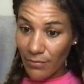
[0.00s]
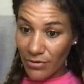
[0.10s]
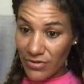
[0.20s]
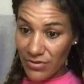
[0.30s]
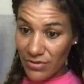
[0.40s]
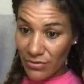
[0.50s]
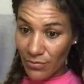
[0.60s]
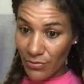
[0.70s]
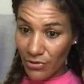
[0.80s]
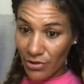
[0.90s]
but so
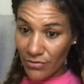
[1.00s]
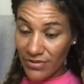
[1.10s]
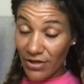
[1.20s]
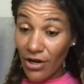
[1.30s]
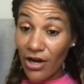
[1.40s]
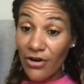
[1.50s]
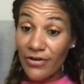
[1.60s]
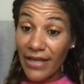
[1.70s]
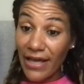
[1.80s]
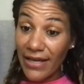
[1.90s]
book out. Oh,
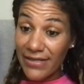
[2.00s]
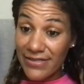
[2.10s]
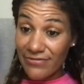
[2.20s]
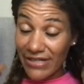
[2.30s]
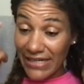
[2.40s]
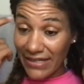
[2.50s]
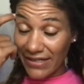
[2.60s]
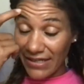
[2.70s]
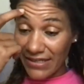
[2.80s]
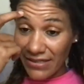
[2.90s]
nice,
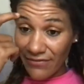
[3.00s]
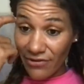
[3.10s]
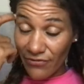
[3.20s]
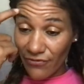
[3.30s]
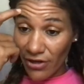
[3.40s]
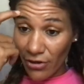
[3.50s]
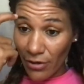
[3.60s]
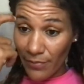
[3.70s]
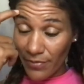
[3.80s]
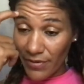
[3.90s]
really? I didn't even follow
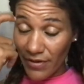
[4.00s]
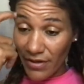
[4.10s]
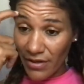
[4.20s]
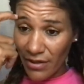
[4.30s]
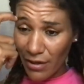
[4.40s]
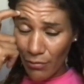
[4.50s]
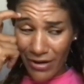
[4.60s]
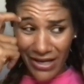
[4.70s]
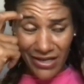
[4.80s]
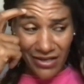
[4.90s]
up.
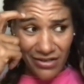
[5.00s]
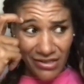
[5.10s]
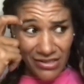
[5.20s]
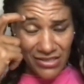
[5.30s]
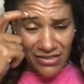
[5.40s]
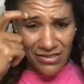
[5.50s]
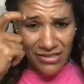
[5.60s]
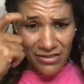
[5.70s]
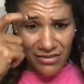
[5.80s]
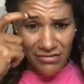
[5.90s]
Why didn't you see
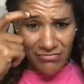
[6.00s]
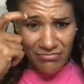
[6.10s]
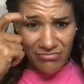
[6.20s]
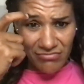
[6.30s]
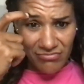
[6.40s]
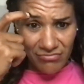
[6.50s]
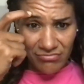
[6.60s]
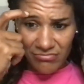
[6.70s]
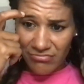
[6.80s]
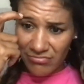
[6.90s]
that?
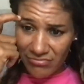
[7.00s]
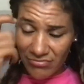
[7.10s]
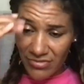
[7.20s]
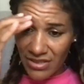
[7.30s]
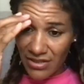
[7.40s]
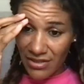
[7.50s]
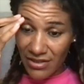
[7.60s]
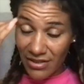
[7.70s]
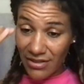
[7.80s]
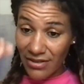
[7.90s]
Hmm.
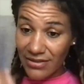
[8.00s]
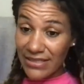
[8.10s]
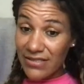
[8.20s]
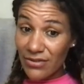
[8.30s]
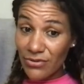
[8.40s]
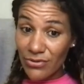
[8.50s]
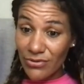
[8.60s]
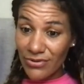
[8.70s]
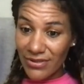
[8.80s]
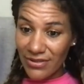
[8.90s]
That's so
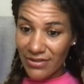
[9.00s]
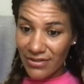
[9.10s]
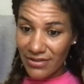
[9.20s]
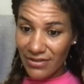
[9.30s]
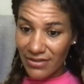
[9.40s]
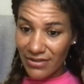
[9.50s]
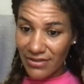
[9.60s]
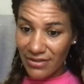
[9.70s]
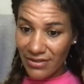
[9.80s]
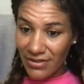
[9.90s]
cool.
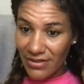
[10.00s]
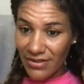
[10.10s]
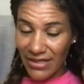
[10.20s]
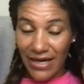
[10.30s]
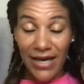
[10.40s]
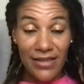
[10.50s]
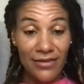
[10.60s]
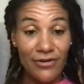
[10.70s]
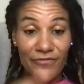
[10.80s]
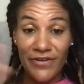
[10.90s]
I
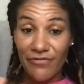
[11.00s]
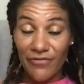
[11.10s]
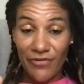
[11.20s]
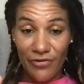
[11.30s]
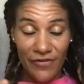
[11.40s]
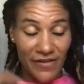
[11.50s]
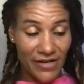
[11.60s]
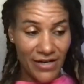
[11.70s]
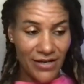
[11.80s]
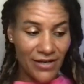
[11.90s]
love the river over
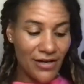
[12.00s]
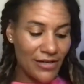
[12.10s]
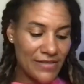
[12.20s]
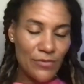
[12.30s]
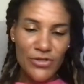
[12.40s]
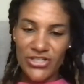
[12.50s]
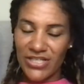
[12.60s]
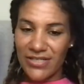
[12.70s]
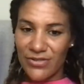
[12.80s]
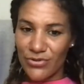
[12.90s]
there. I, I had so much
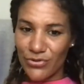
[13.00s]
things to